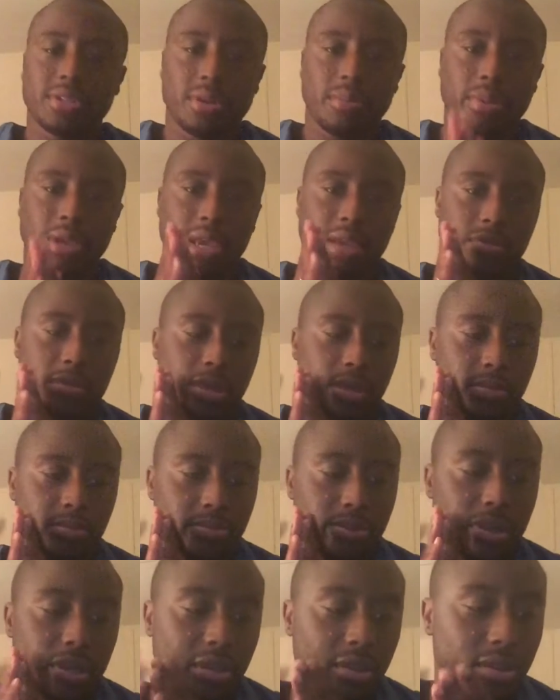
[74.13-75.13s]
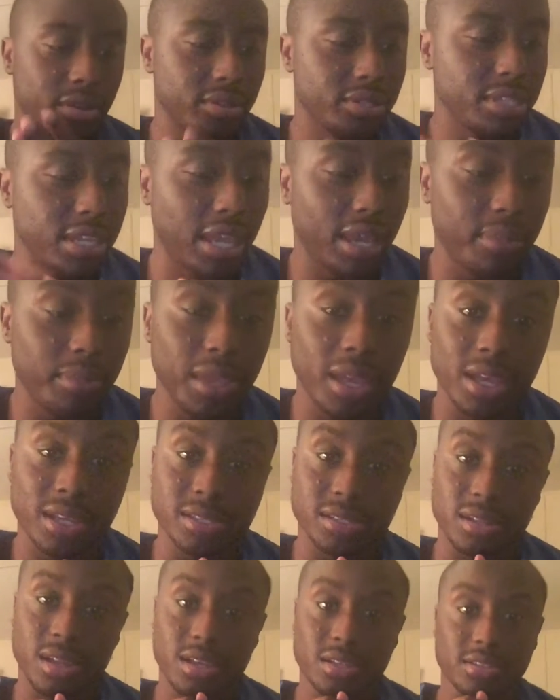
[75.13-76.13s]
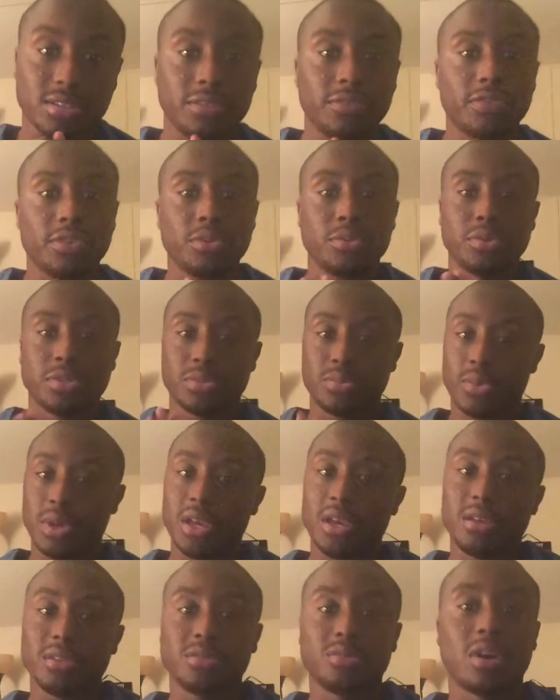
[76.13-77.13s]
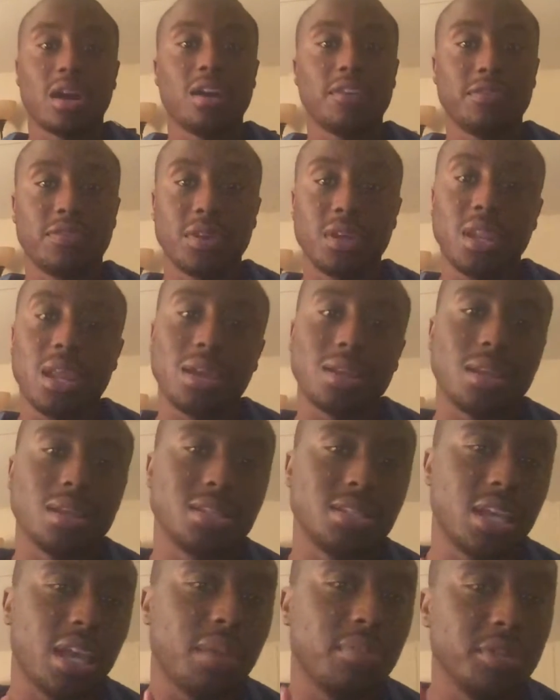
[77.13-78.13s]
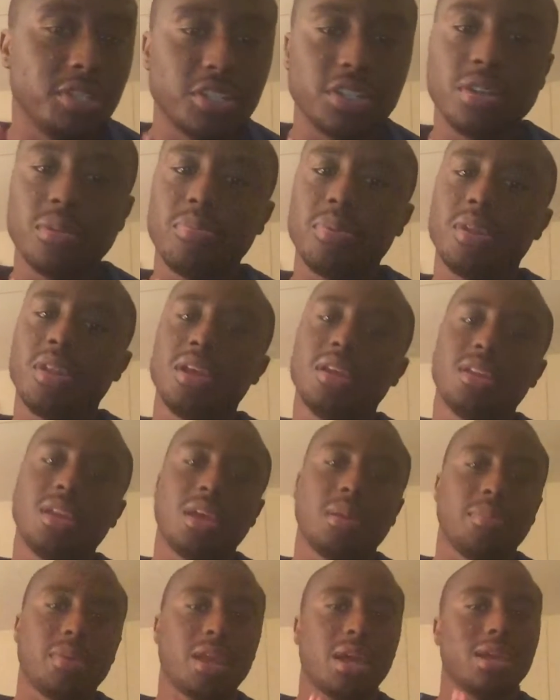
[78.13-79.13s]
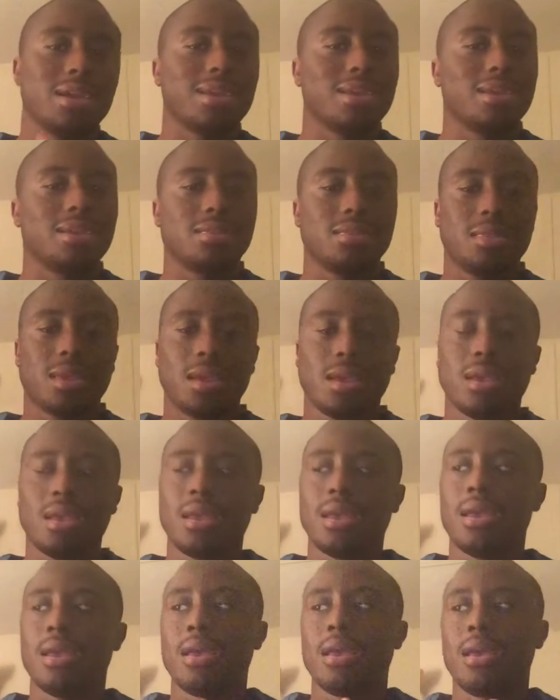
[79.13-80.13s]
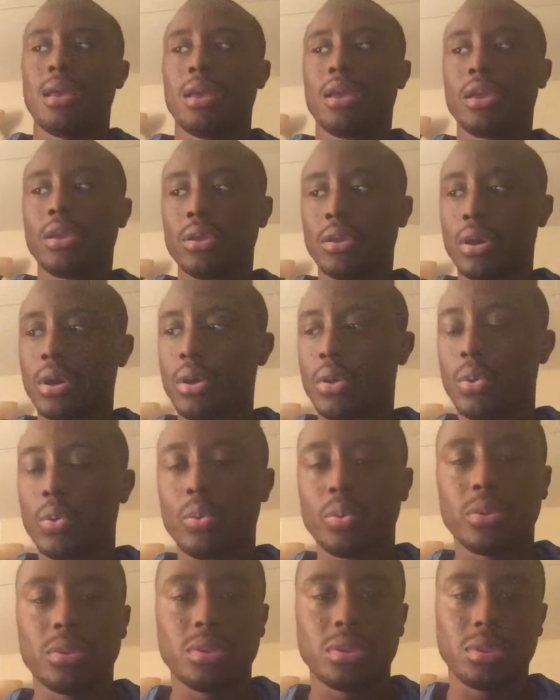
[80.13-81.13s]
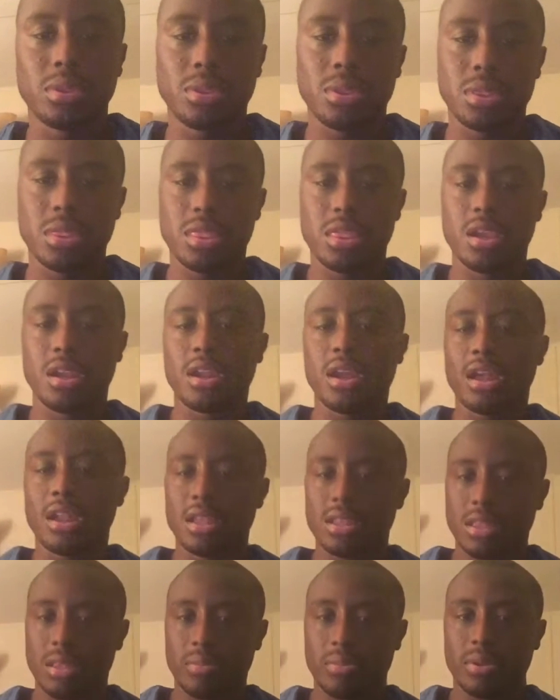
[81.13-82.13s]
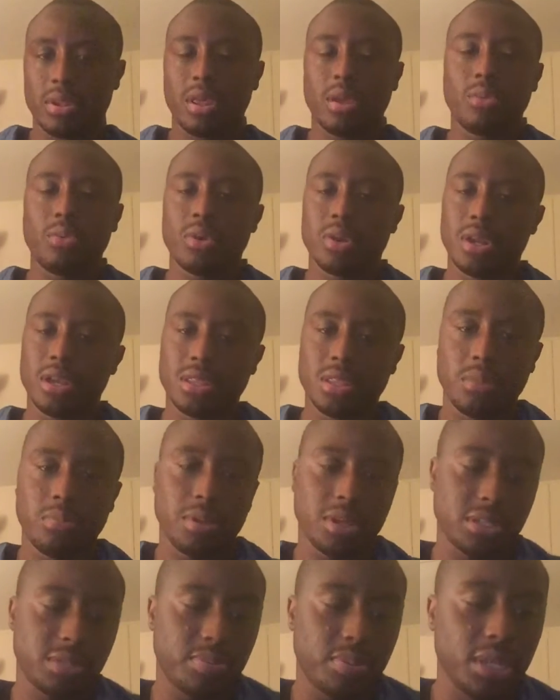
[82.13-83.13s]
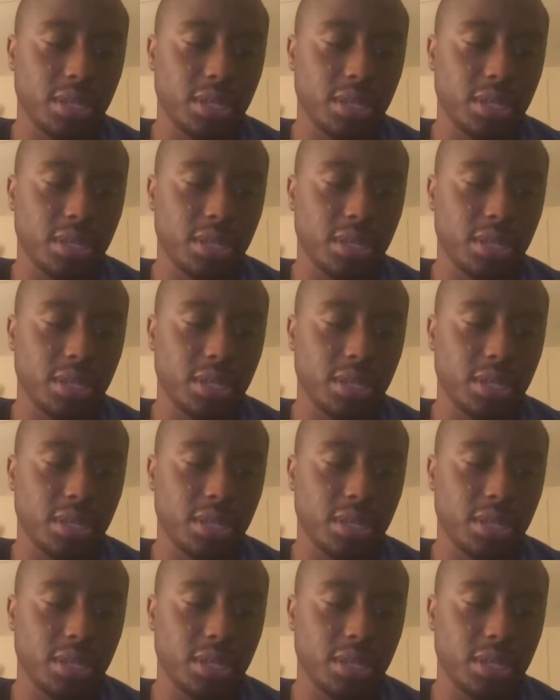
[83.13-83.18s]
baby, but Tami has lost a few as well, so I felt like that Tami should have been at that. But I get that they're not at they weren't at the best